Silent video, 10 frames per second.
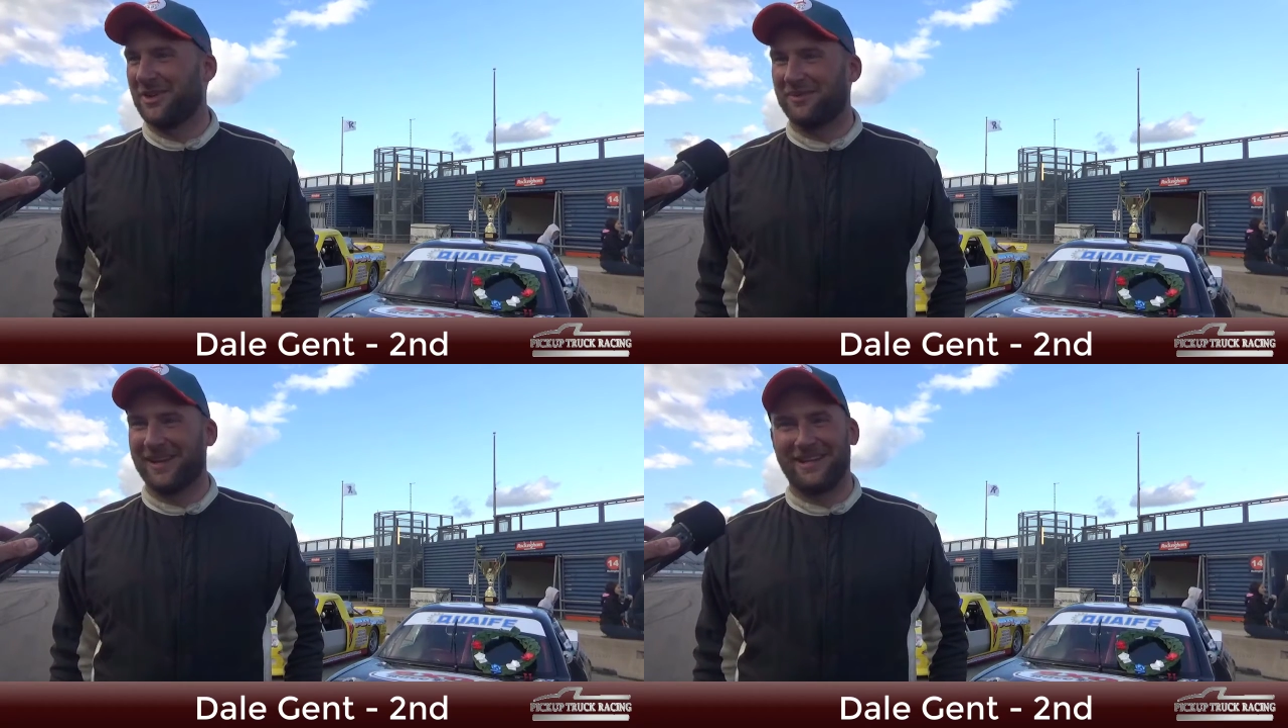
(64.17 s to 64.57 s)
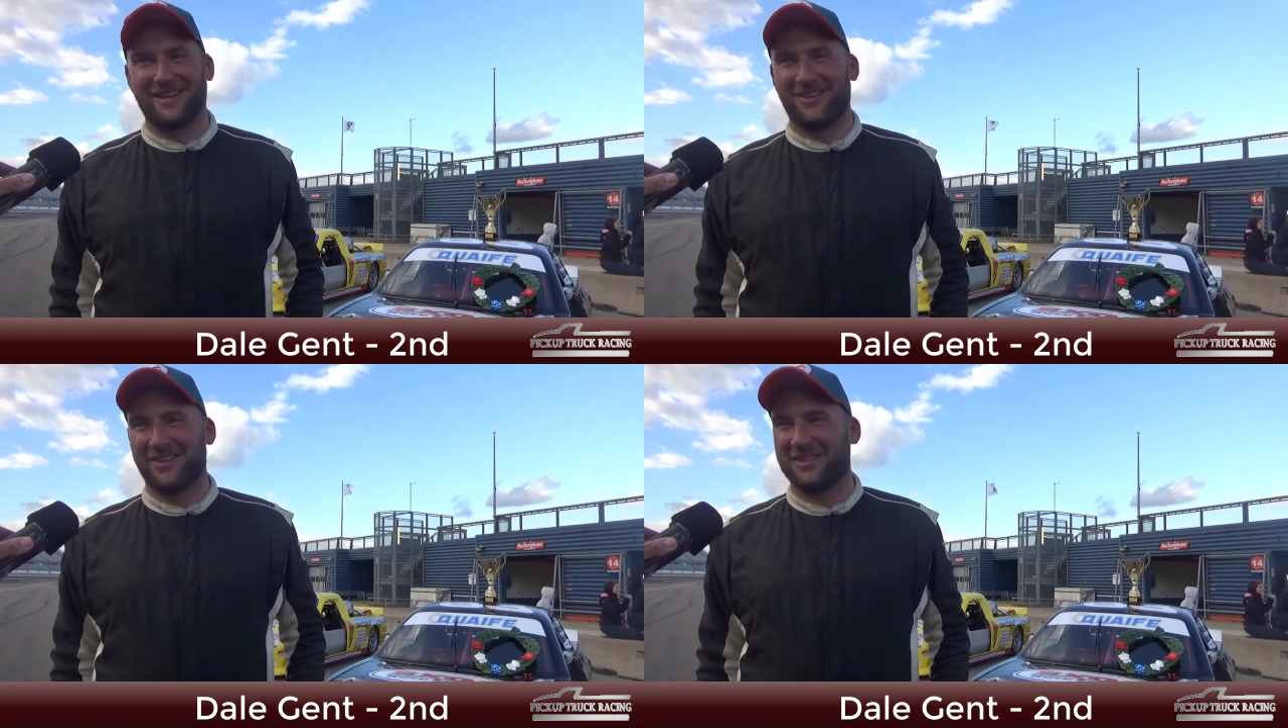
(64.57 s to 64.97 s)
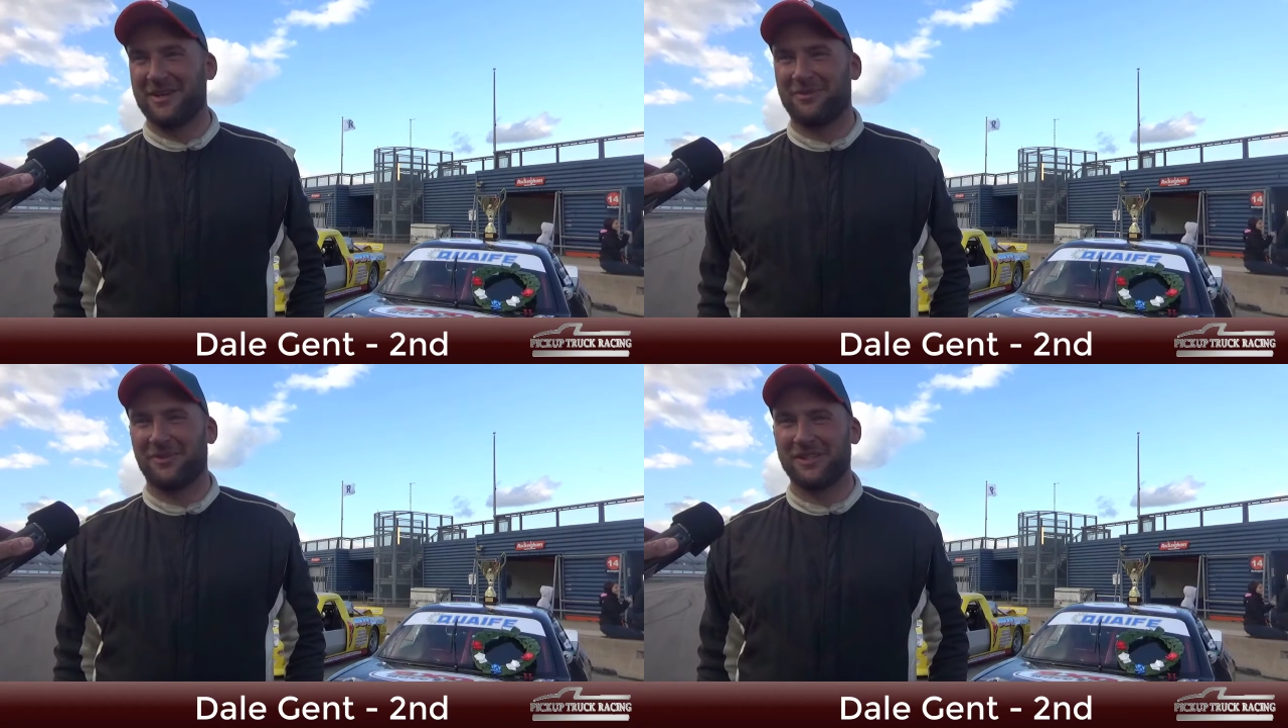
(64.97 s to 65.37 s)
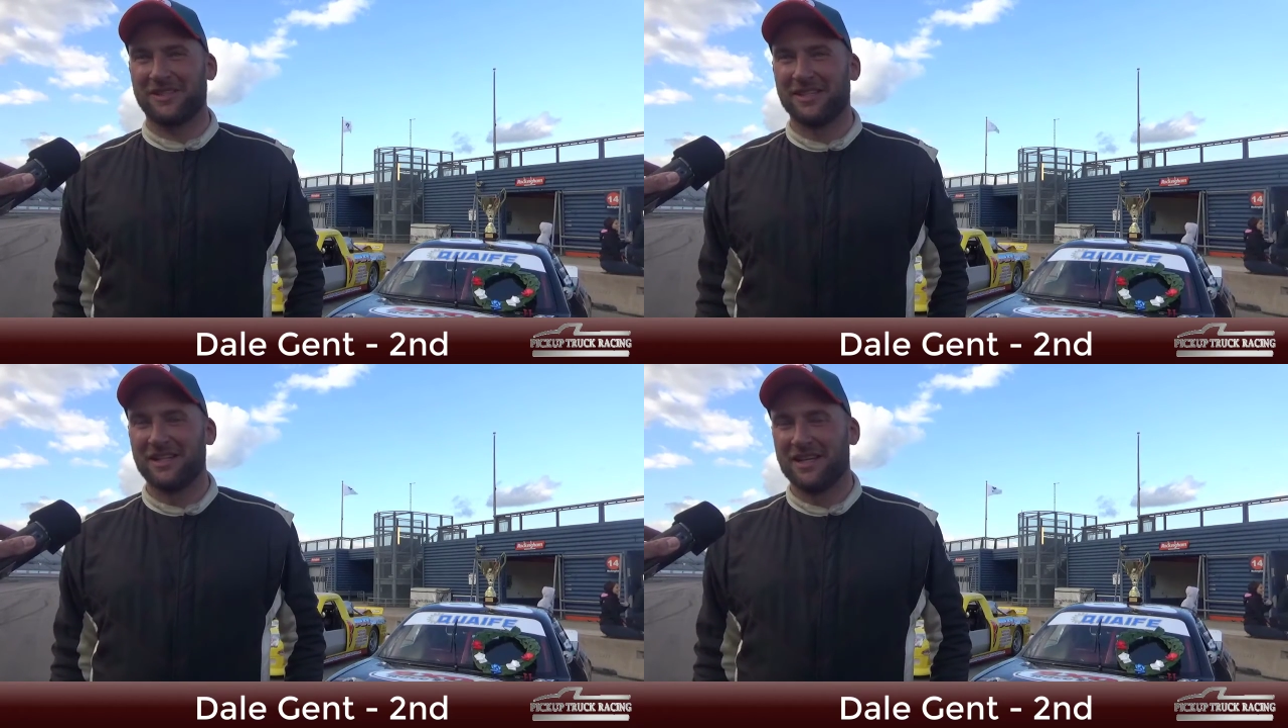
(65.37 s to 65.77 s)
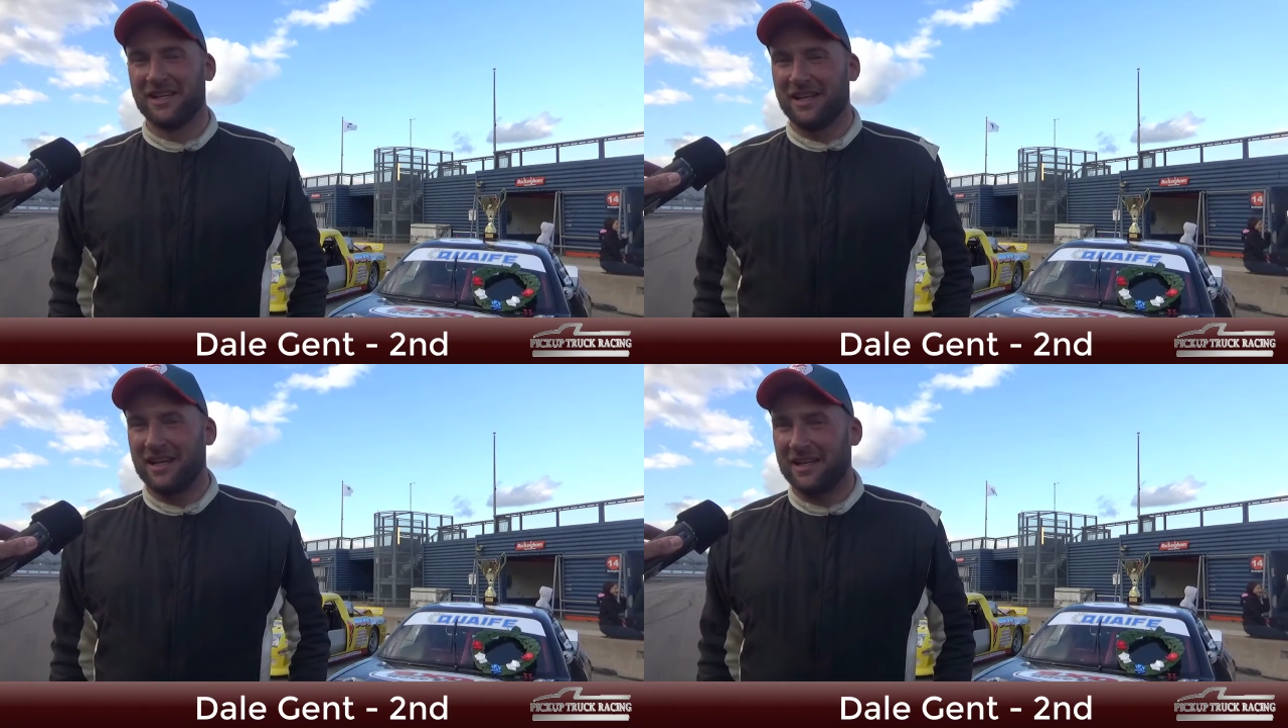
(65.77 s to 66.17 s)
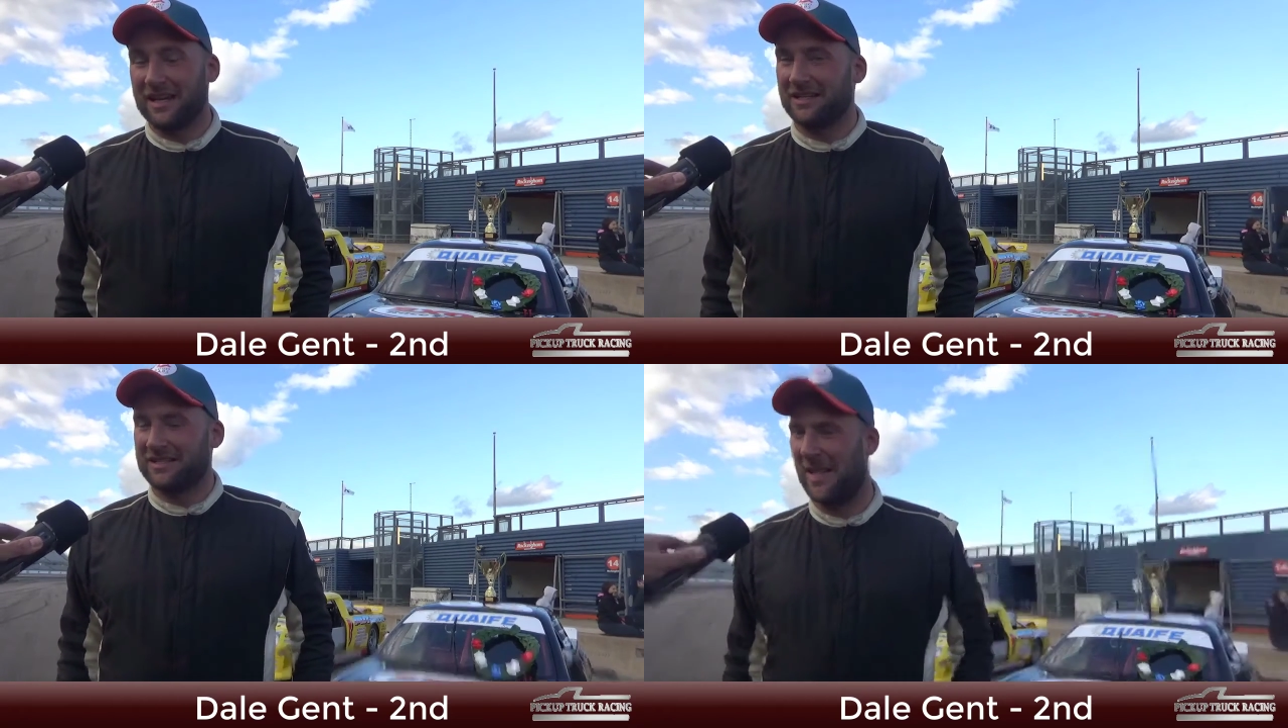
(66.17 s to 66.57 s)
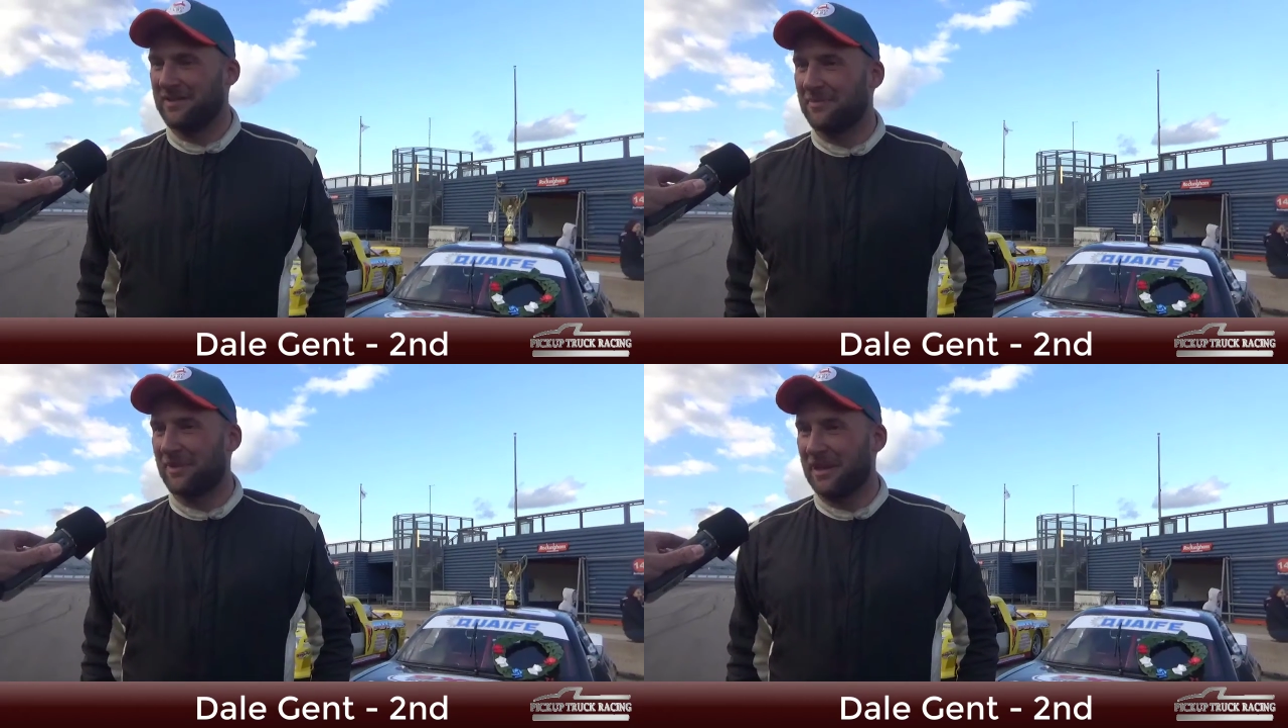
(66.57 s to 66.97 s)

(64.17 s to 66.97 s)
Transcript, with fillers: job getting that hooked up for us. And, and the team,